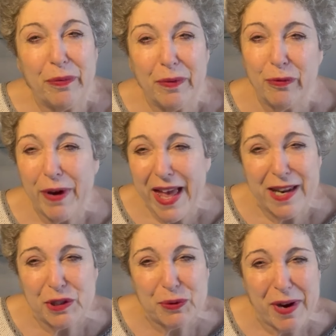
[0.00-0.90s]

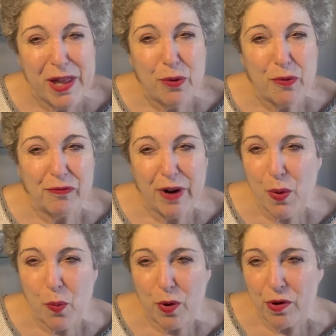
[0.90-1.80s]
read. Is read the
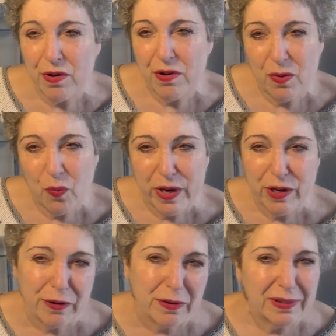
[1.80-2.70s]
right word when
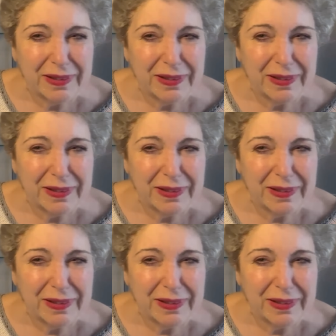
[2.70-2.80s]
you're